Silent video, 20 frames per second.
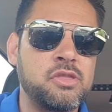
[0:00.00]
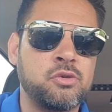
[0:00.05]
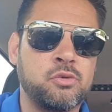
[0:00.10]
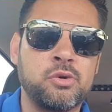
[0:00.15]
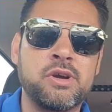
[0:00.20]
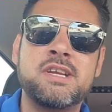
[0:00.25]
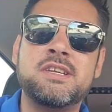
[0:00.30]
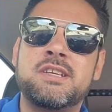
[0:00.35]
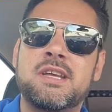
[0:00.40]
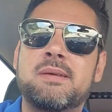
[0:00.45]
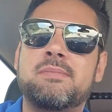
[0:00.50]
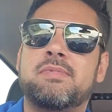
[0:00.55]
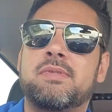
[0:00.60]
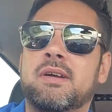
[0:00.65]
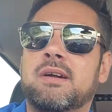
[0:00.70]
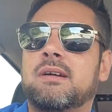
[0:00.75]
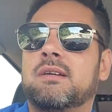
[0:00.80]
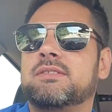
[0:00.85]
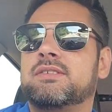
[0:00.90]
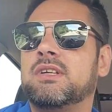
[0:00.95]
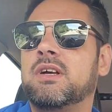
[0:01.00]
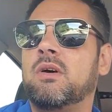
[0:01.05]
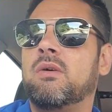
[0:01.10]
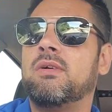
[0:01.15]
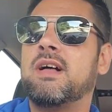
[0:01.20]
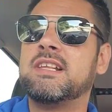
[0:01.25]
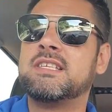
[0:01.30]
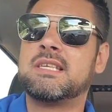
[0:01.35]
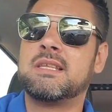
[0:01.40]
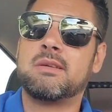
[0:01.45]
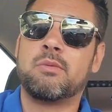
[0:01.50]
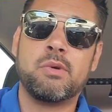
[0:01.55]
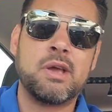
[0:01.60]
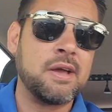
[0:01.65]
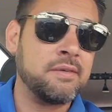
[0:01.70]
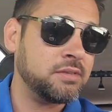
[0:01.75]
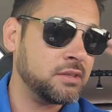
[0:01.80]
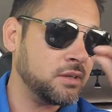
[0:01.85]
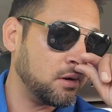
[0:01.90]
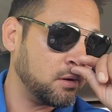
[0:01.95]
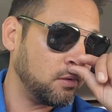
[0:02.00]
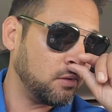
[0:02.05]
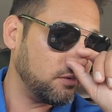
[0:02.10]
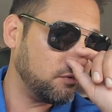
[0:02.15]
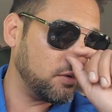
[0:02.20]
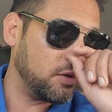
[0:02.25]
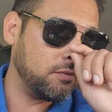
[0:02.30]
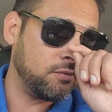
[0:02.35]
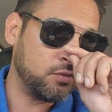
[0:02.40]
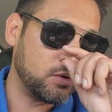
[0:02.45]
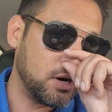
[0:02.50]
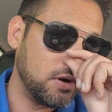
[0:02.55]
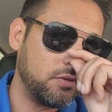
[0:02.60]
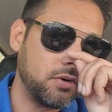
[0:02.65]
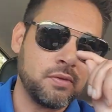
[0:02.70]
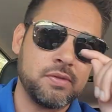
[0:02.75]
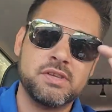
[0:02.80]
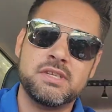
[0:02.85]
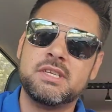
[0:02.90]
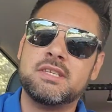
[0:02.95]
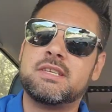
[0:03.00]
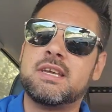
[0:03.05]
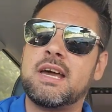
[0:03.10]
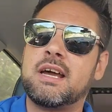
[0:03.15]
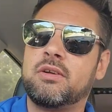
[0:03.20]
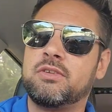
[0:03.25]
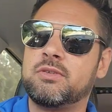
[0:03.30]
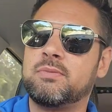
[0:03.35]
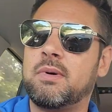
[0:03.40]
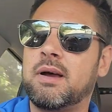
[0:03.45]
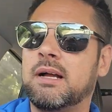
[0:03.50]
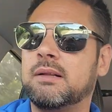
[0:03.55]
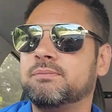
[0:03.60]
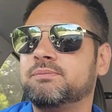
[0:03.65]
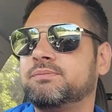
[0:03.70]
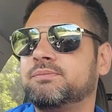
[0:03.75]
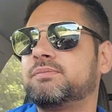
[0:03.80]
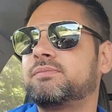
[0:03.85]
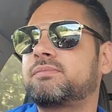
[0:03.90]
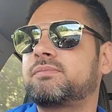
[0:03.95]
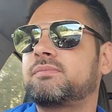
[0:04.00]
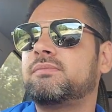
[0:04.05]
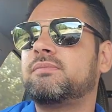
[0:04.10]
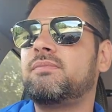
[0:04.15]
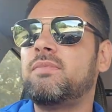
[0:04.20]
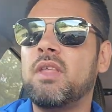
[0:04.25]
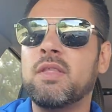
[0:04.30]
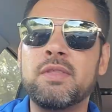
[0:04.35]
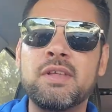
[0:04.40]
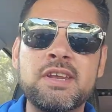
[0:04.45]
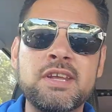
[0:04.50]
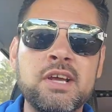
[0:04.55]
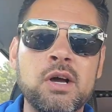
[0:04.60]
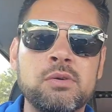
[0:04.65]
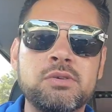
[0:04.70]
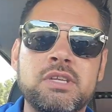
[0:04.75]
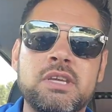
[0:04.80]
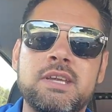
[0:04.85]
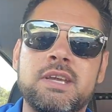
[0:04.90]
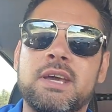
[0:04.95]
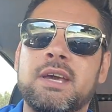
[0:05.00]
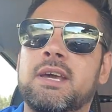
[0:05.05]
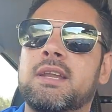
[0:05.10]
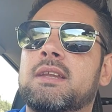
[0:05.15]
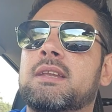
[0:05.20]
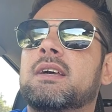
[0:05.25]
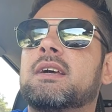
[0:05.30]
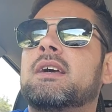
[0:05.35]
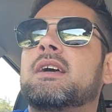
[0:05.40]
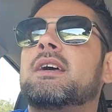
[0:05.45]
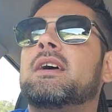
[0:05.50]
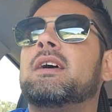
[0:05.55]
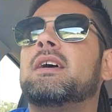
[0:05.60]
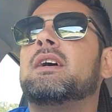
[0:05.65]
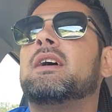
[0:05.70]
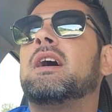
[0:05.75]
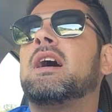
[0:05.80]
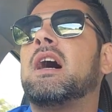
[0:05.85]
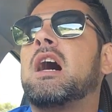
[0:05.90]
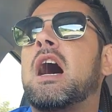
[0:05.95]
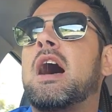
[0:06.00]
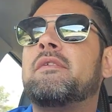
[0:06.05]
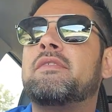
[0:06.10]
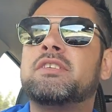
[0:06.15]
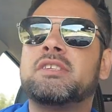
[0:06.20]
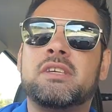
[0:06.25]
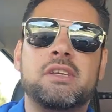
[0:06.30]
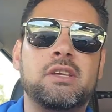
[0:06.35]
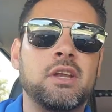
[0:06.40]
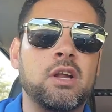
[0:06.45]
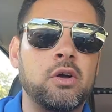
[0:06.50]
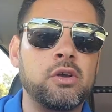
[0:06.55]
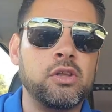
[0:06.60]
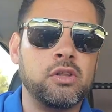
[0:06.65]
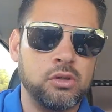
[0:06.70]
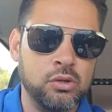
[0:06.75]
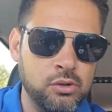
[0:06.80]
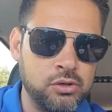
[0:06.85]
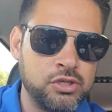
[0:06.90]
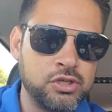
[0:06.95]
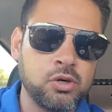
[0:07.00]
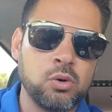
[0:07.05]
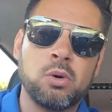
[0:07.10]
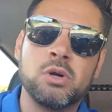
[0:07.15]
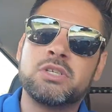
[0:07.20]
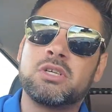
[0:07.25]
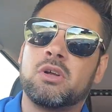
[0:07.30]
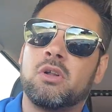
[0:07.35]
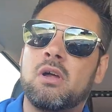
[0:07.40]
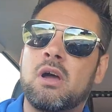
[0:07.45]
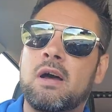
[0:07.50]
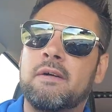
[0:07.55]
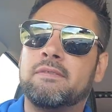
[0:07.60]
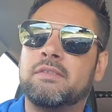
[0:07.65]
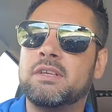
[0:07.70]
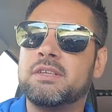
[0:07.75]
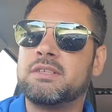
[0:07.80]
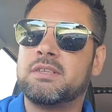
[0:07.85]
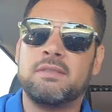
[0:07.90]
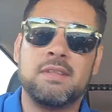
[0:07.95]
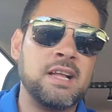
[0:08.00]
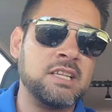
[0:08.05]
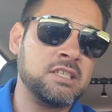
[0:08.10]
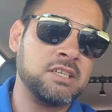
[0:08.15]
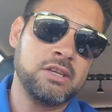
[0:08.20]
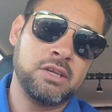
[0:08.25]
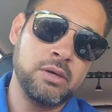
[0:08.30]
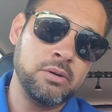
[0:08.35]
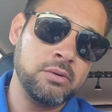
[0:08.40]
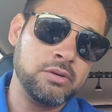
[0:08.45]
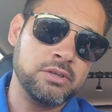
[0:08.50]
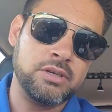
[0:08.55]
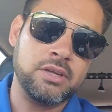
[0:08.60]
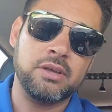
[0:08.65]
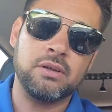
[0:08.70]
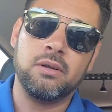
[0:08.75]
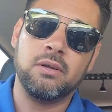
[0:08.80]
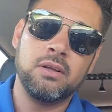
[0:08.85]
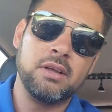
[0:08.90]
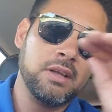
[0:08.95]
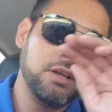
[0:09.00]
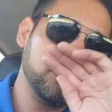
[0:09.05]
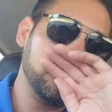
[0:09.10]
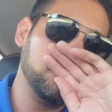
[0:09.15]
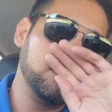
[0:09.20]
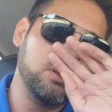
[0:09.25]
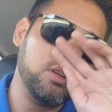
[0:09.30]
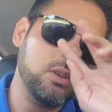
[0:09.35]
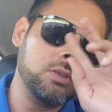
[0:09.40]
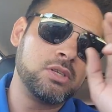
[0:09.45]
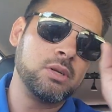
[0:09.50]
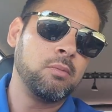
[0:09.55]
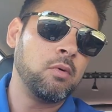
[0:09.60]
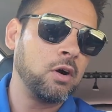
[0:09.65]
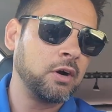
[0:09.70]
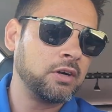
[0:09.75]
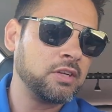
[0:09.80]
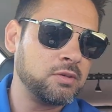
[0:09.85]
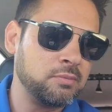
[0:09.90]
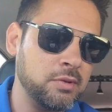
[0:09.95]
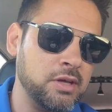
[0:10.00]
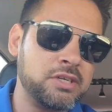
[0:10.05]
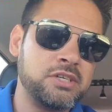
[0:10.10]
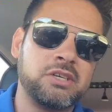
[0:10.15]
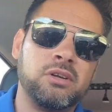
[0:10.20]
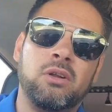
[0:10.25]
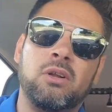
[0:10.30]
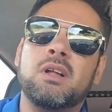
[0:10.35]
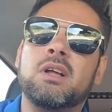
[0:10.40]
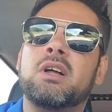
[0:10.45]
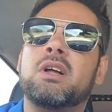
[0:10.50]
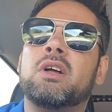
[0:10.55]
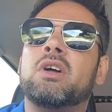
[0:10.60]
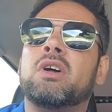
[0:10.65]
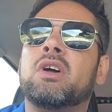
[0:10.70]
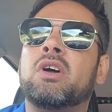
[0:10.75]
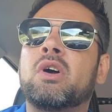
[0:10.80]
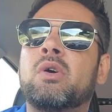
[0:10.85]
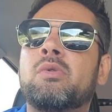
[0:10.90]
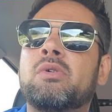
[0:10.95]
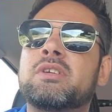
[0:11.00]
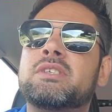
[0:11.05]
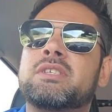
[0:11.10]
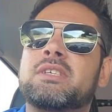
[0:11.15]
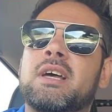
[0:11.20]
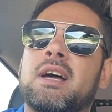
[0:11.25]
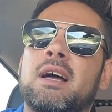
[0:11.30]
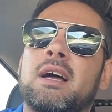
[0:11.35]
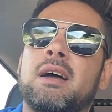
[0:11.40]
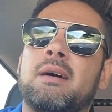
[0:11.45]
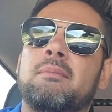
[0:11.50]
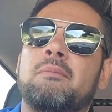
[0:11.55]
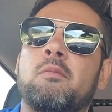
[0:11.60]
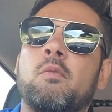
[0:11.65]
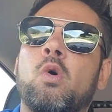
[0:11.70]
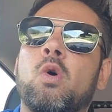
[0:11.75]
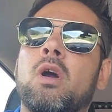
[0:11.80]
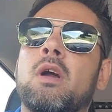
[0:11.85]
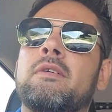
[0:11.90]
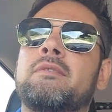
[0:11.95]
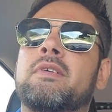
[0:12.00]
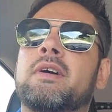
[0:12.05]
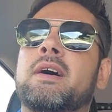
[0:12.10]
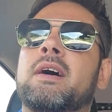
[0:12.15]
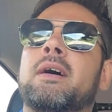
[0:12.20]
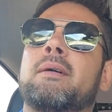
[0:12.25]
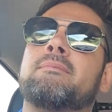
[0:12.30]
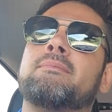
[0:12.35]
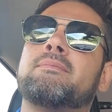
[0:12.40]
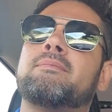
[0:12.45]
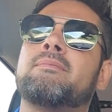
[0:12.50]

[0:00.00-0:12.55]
3 deep there. So that's something we haven't done in forever on the D tackle spot. Then you go D end. Obviously, you lose George Kaloftis. That's a huge deal. You lose DeMarcus Mitchell, who was more of a